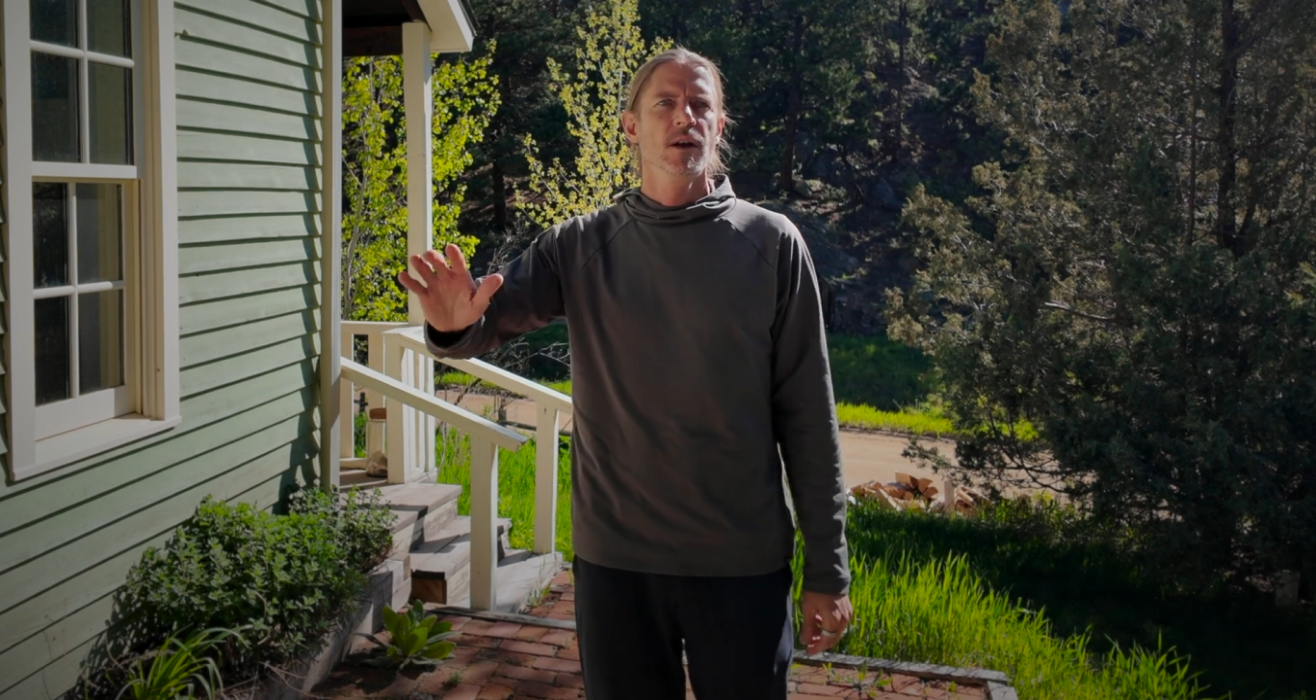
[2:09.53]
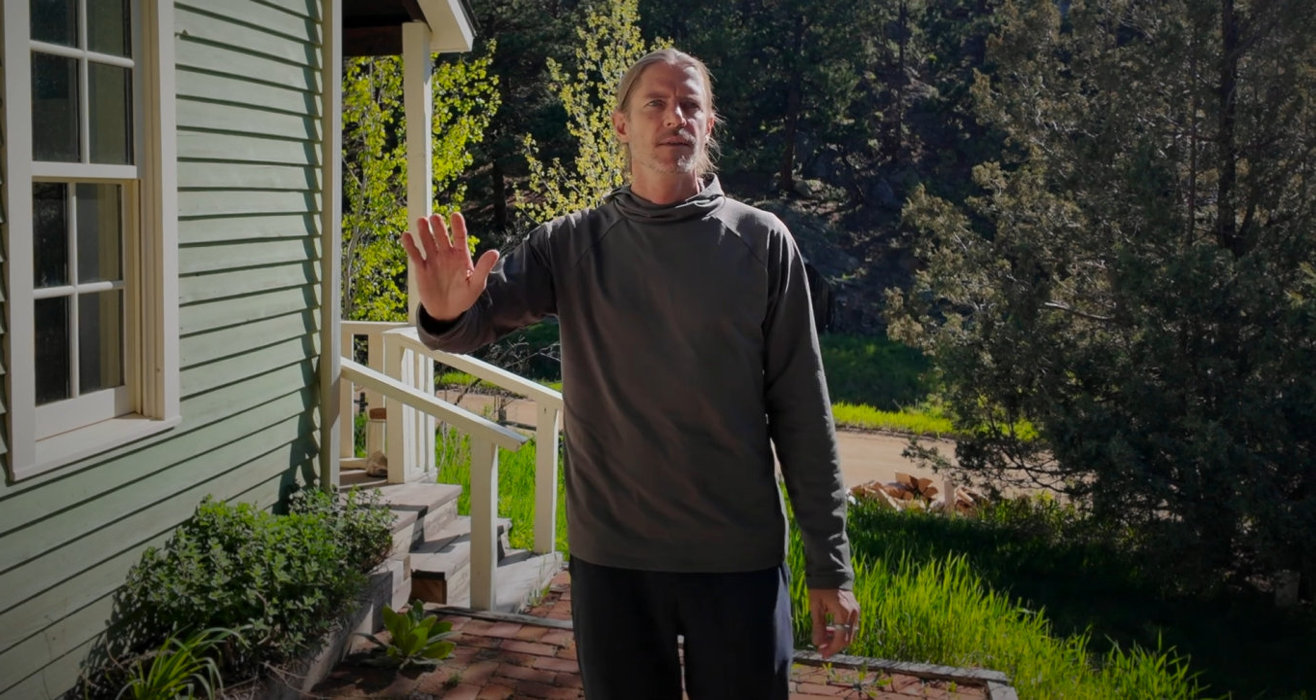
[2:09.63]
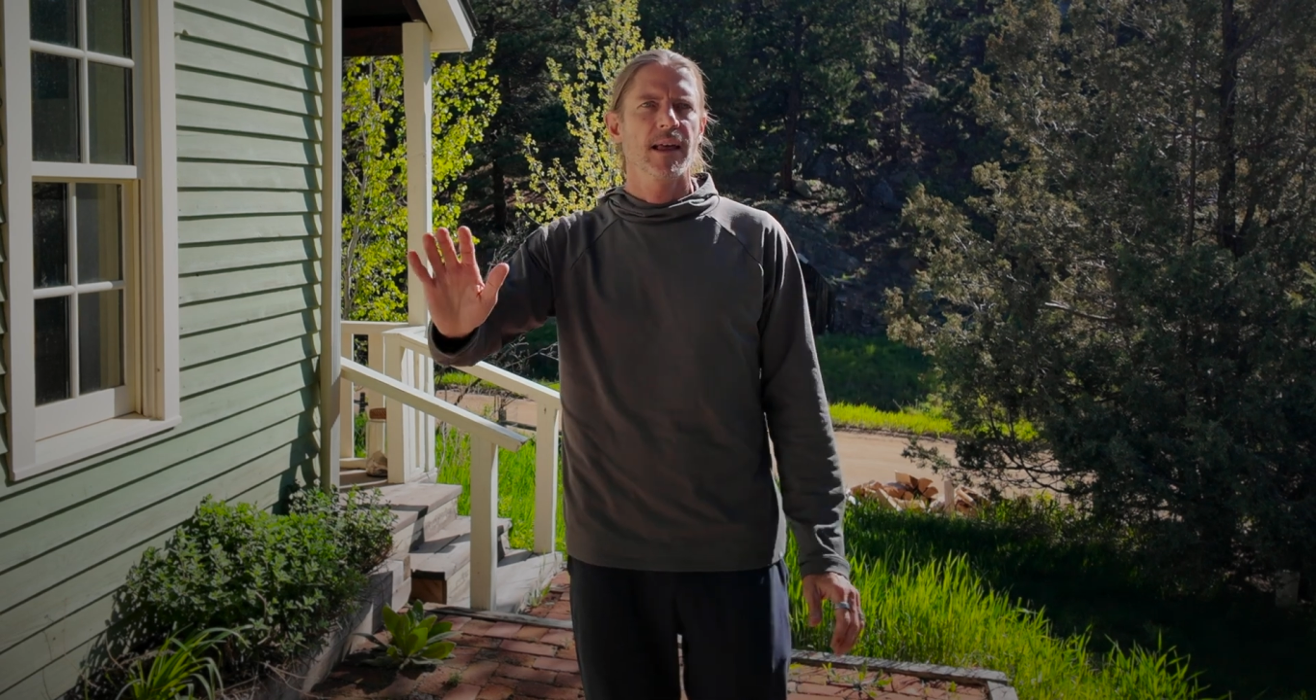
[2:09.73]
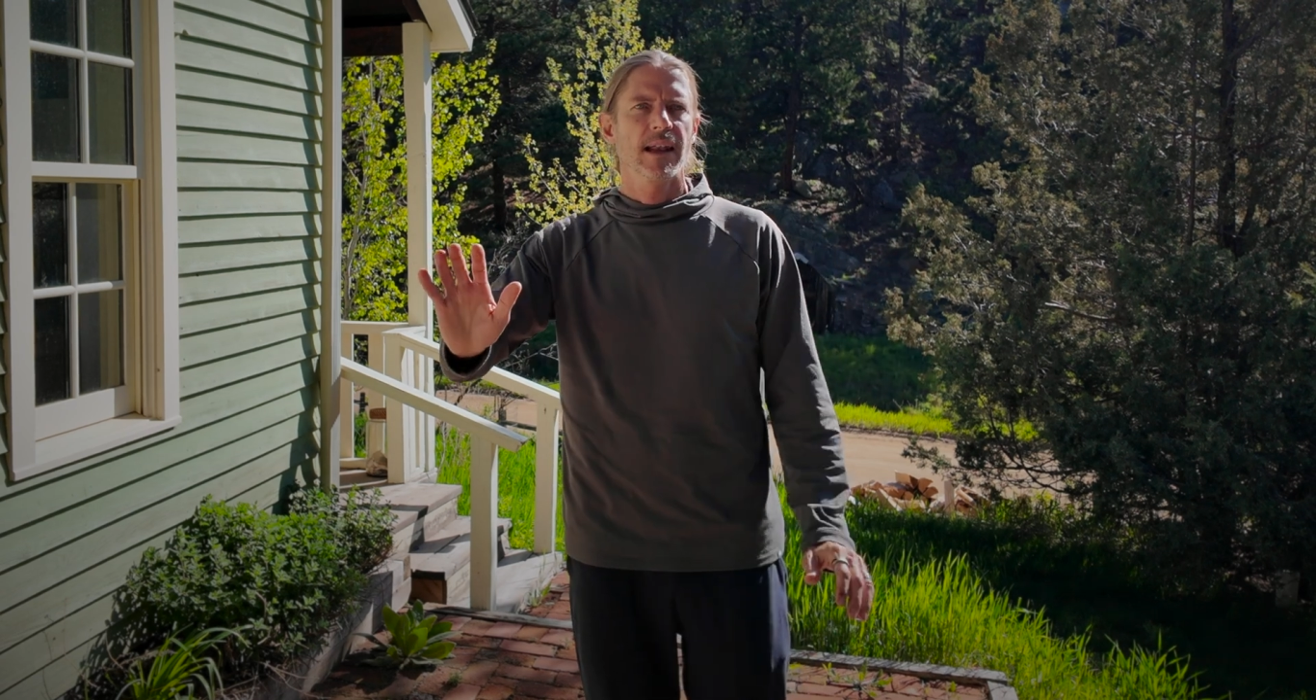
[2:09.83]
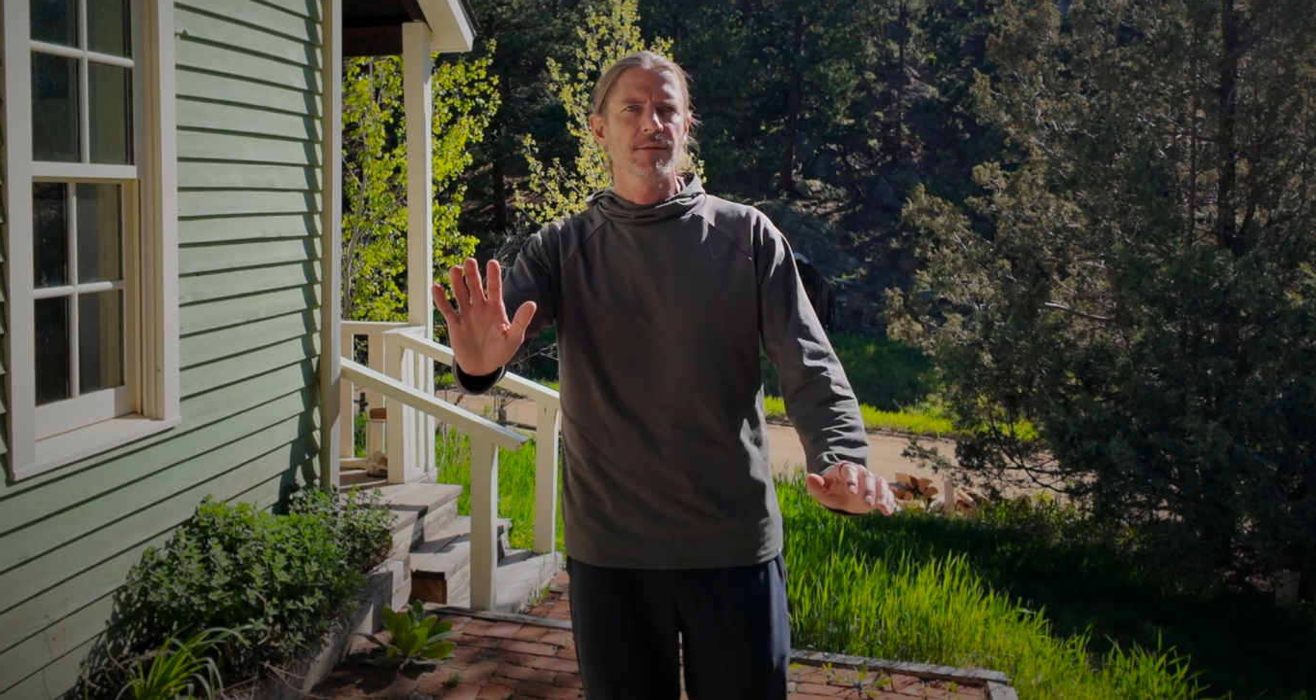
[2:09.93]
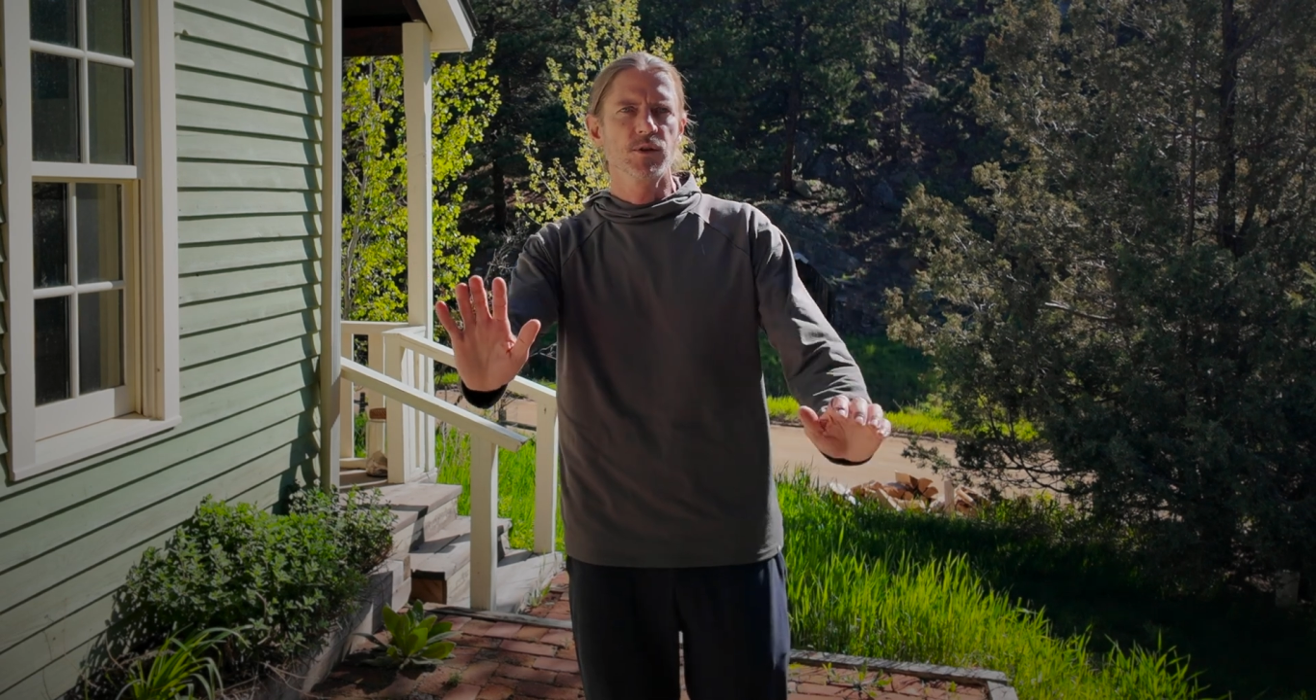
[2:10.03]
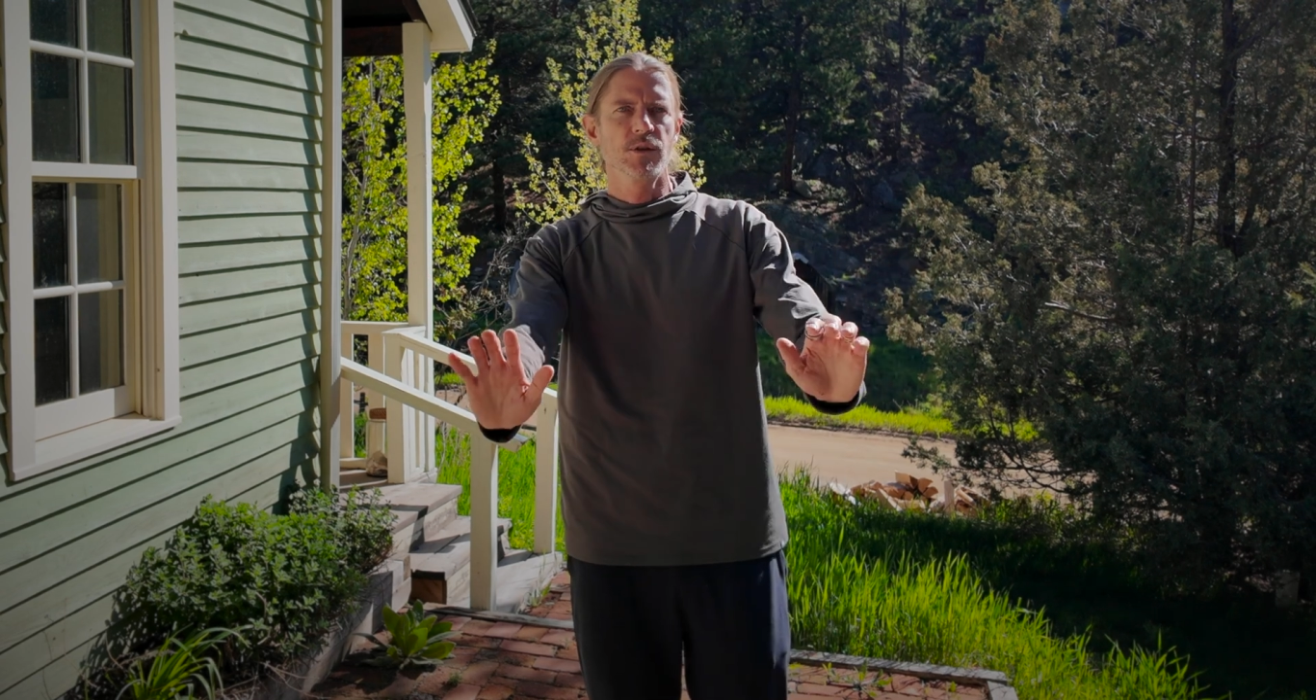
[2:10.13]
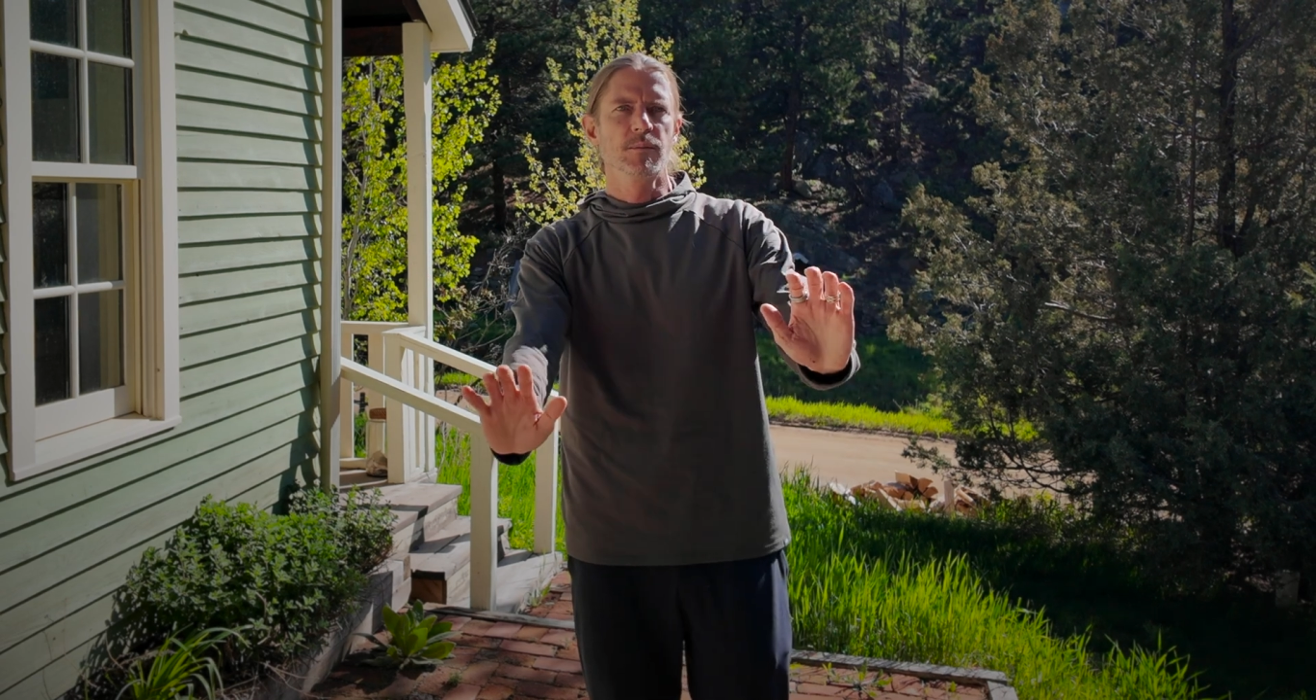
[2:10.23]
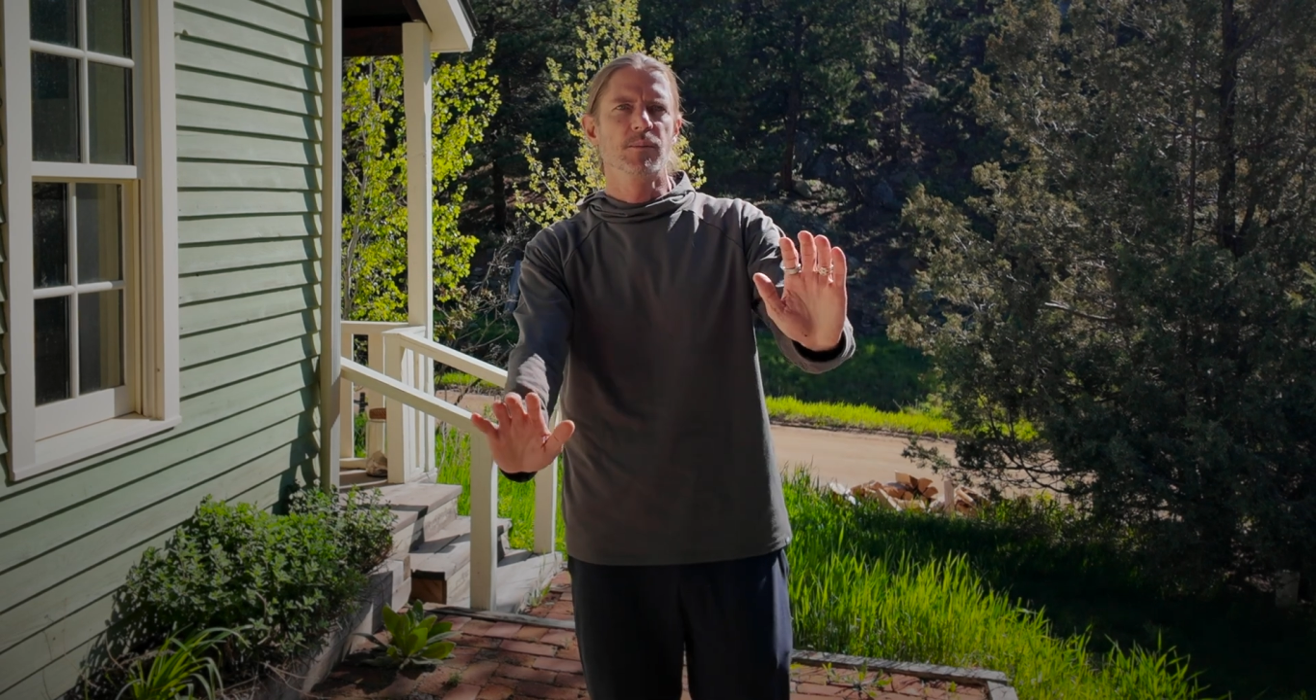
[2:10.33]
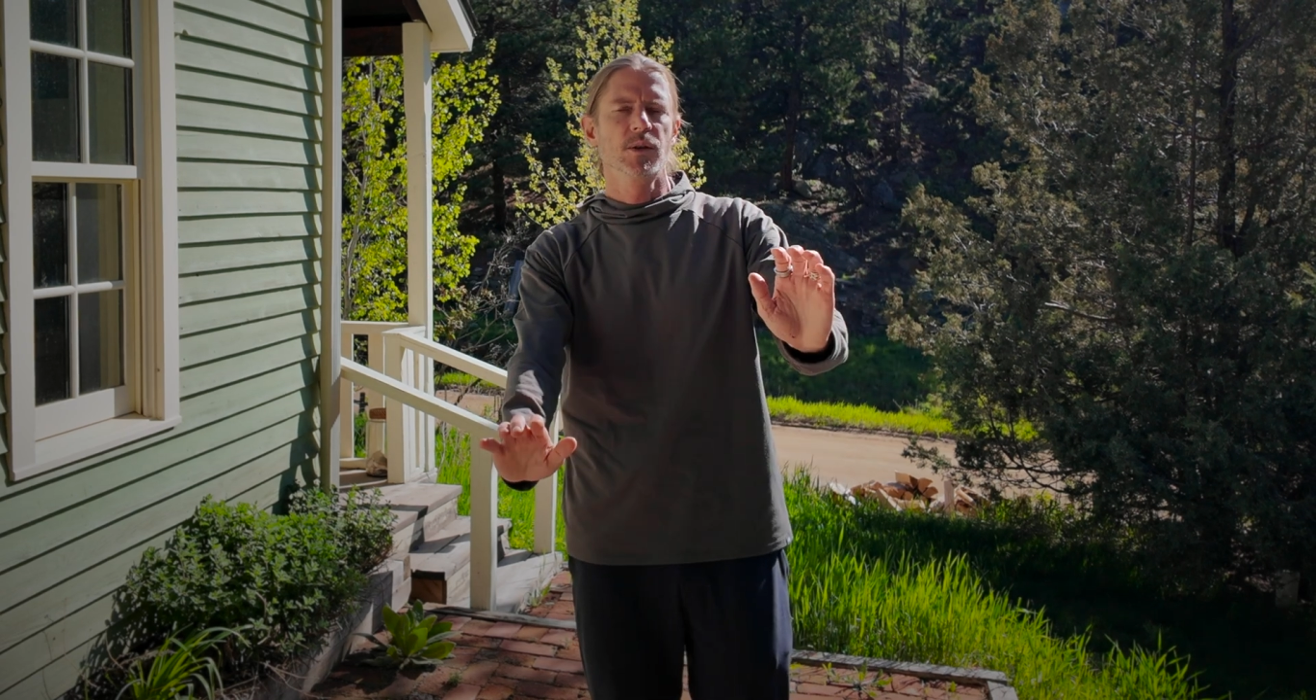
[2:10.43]
they'll have you
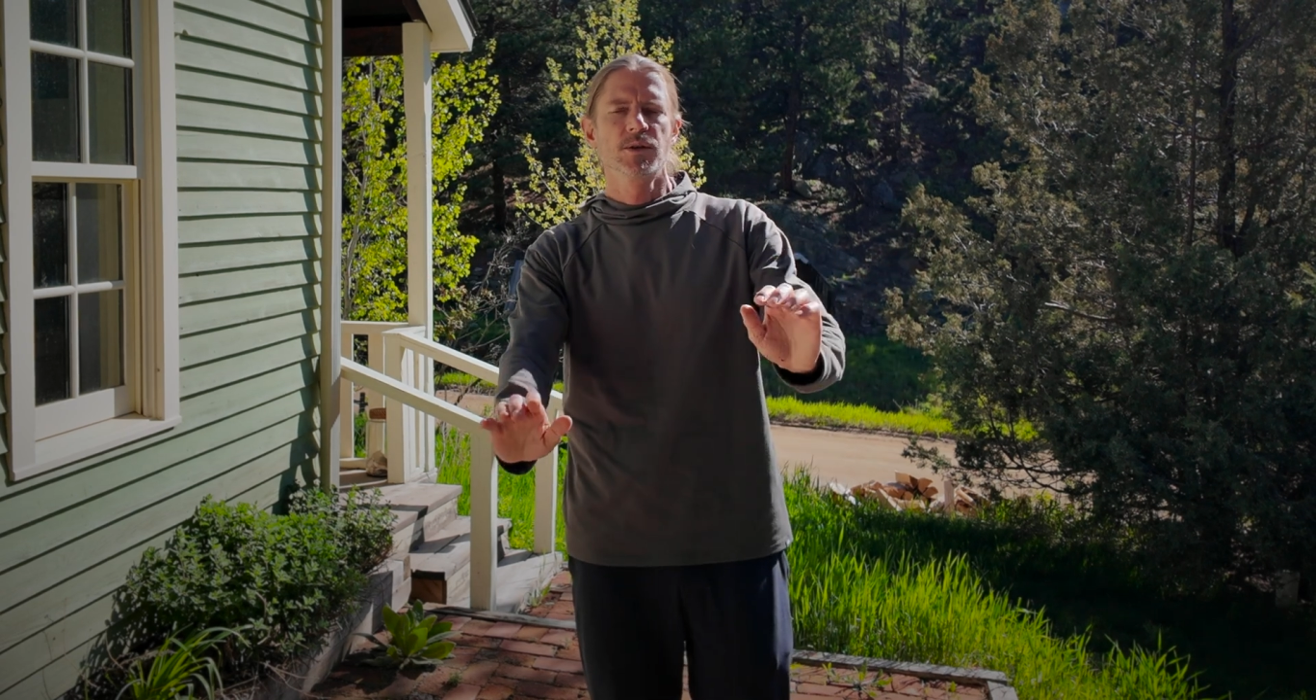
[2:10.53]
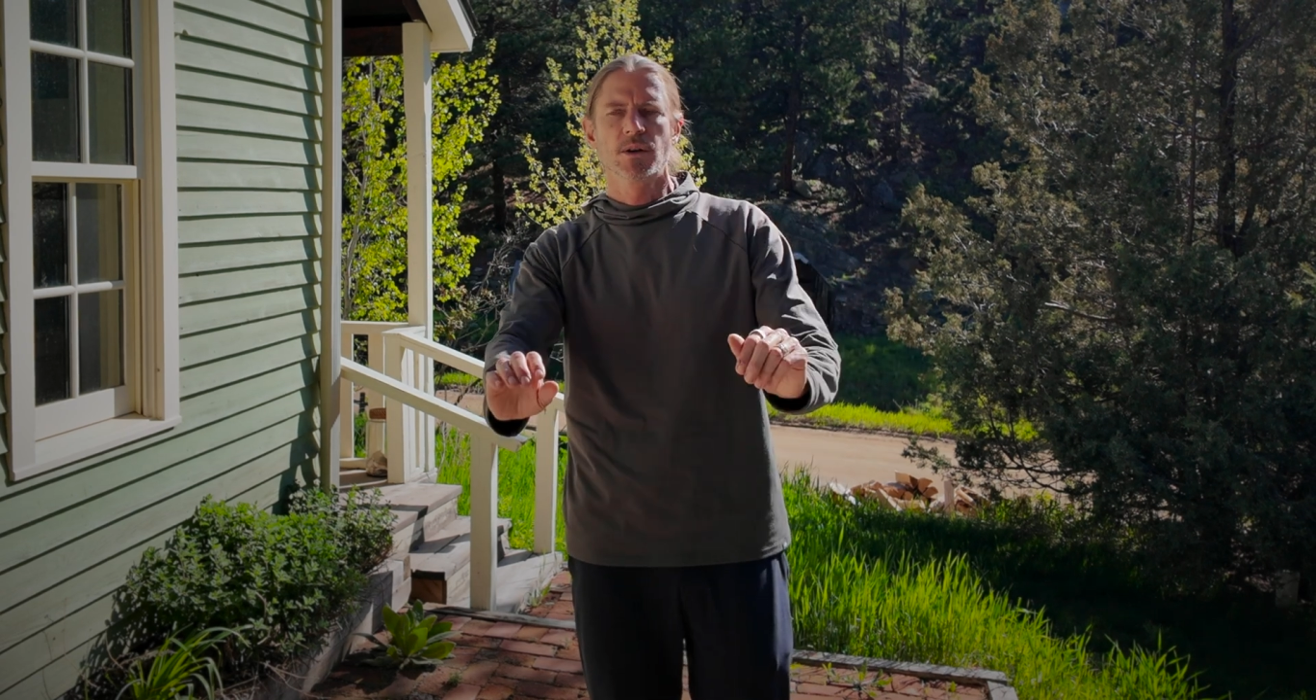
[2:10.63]
doing bird